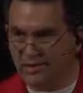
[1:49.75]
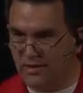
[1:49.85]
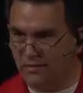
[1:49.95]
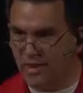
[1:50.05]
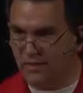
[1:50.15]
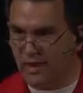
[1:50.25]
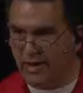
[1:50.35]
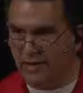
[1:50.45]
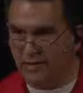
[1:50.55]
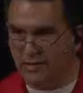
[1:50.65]
These men
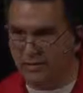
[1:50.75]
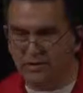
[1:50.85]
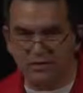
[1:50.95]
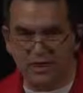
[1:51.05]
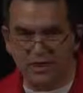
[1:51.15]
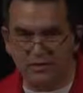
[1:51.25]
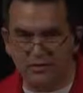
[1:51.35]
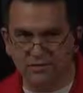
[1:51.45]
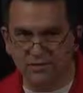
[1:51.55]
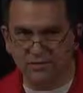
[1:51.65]
right here took a
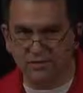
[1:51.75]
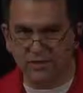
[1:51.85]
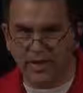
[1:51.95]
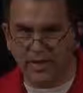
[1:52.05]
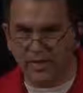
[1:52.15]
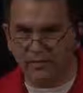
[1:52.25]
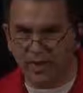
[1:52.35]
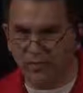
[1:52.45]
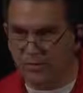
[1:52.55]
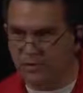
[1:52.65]
challenge from Danny
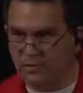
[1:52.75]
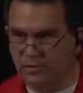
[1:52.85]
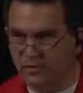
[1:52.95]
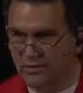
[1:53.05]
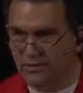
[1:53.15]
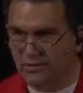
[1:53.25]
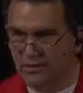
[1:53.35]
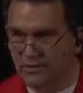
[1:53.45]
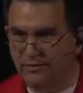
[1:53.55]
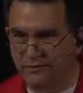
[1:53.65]
Abramovitz
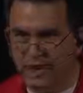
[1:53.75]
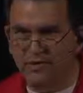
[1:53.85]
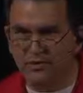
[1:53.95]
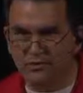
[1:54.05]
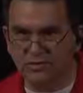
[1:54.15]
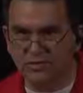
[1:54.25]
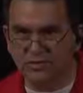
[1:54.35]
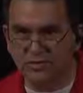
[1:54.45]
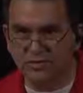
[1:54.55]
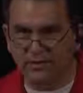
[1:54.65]
five years
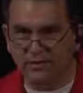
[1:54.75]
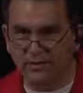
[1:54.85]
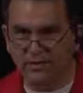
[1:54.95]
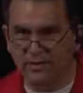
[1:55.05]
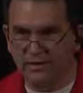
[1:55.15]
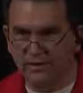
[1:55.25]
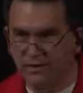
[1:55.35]
ago and said,